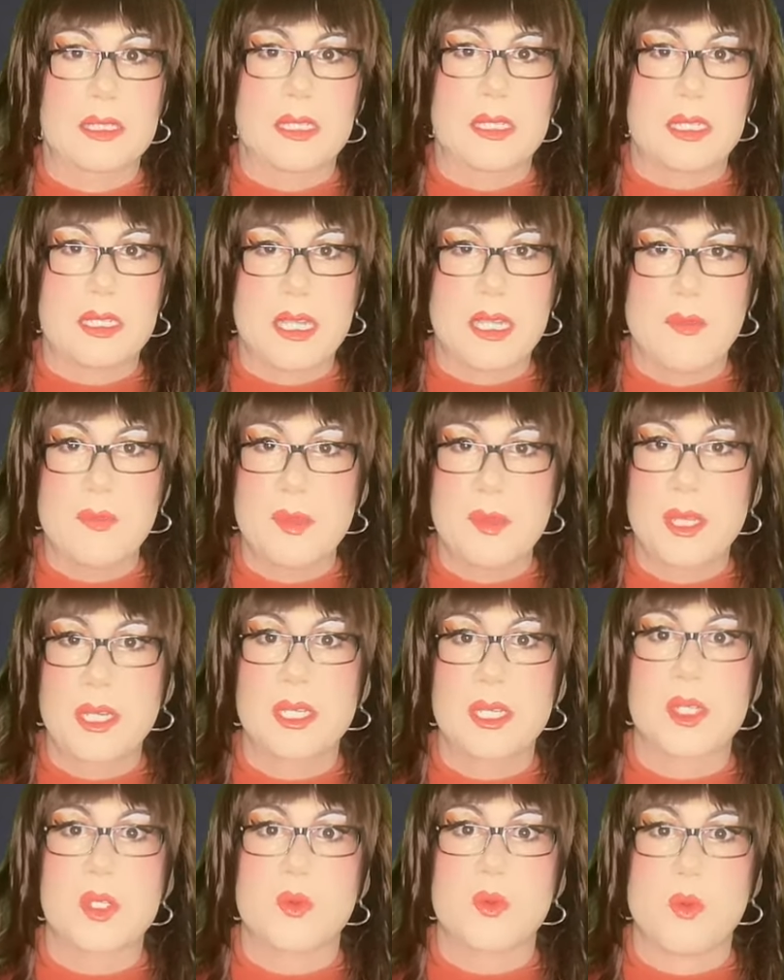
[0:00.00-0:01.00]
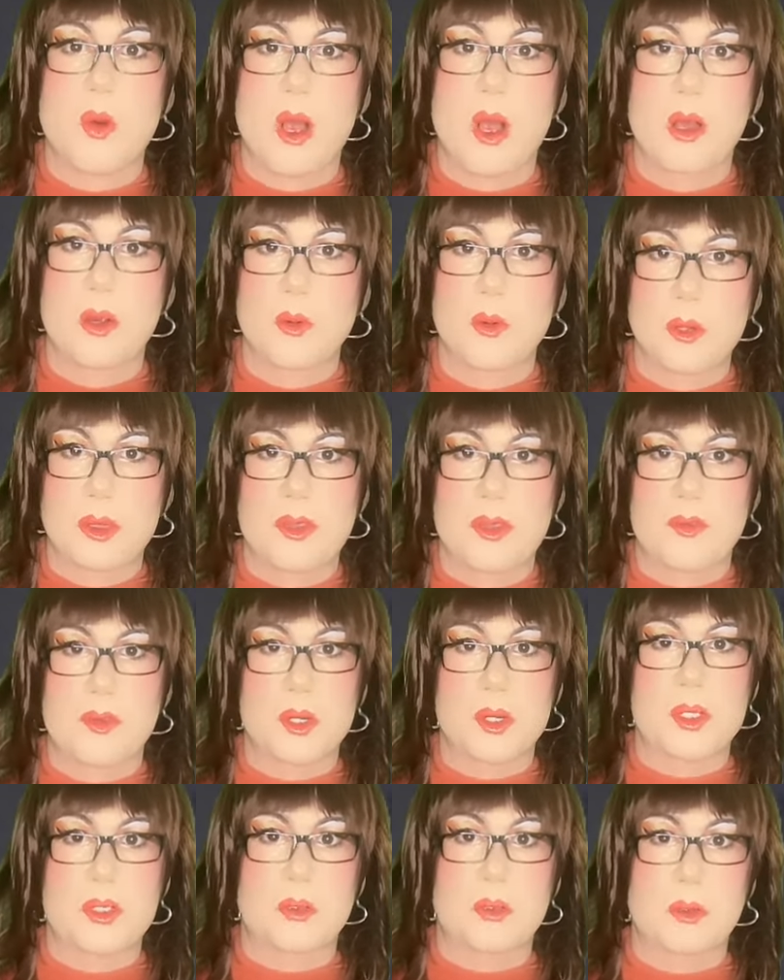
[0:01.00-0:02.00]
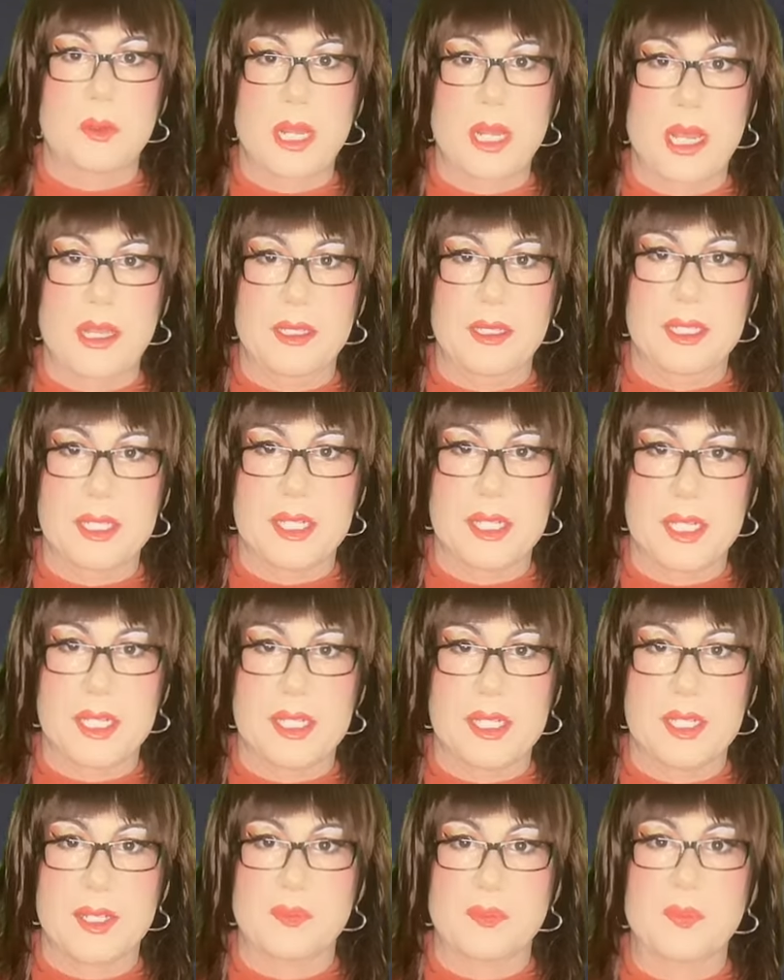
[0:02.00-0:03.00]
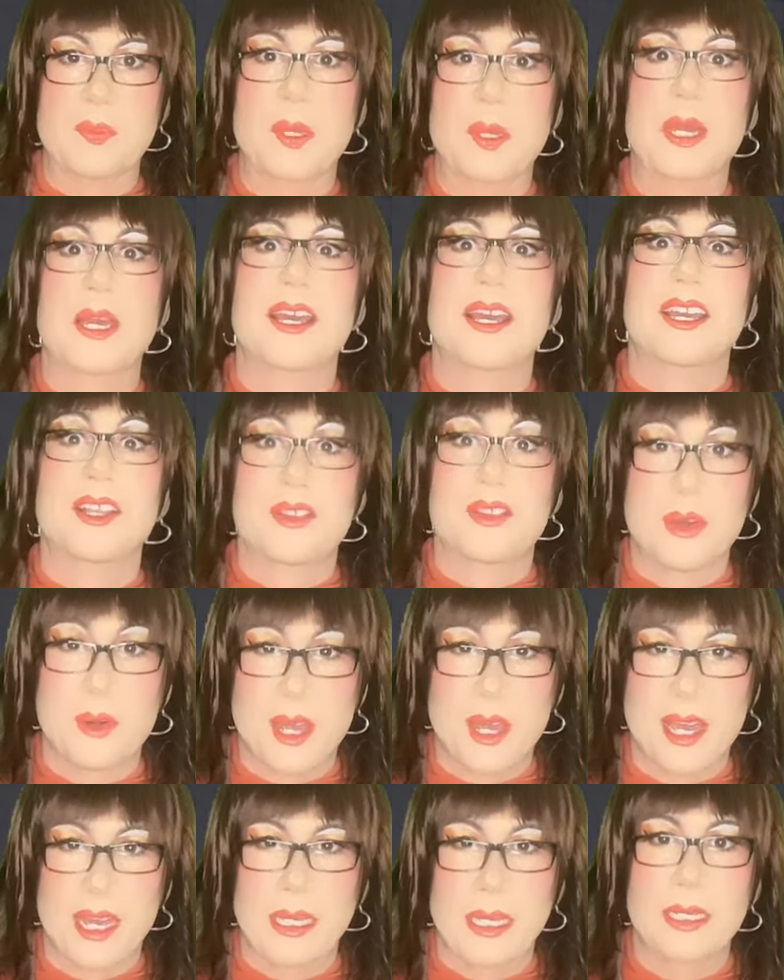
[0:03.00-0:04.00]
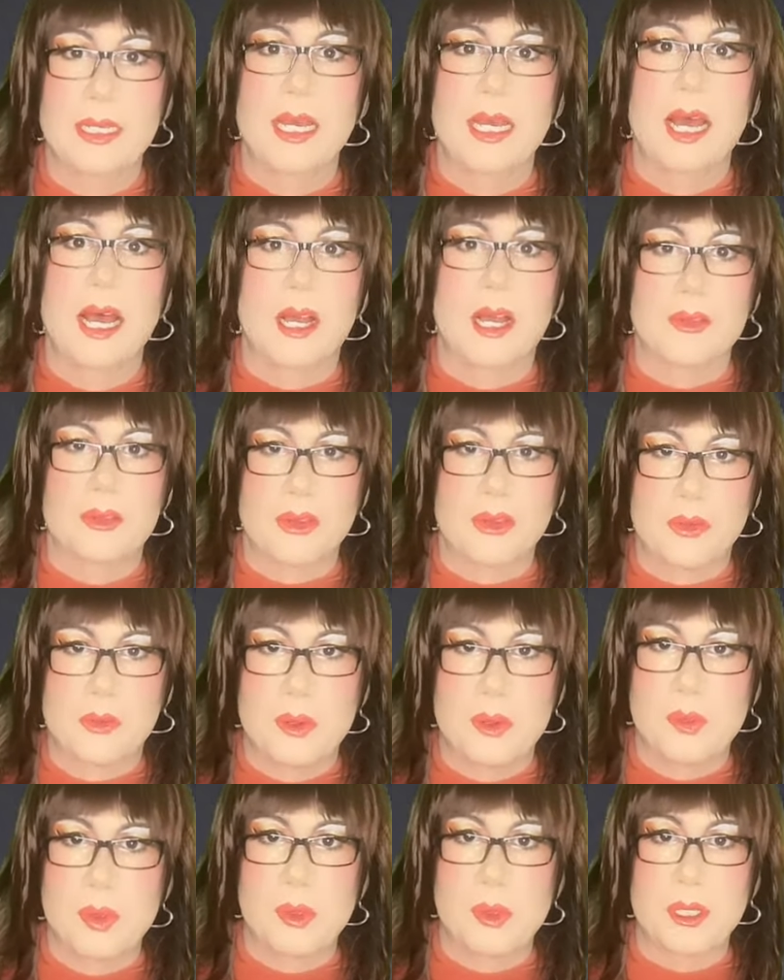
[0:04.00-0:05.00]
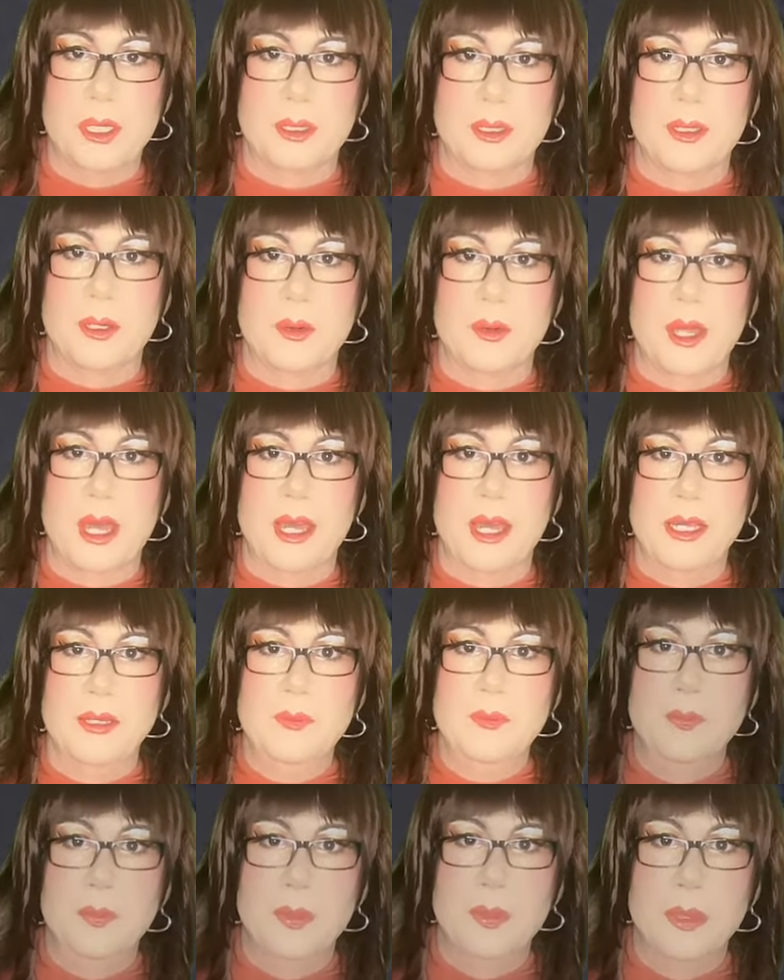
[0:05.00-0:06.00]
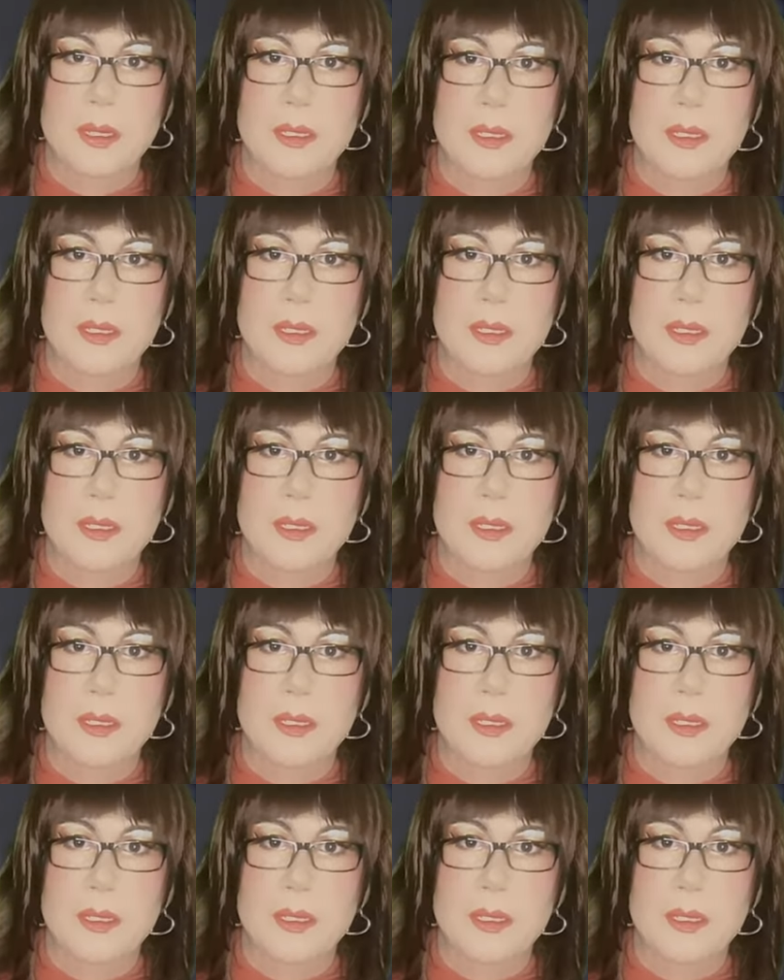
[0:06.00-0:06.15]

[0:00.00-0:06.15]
Something is wrong with the virtual reality system. It's okay, I'll just reboot it, okay?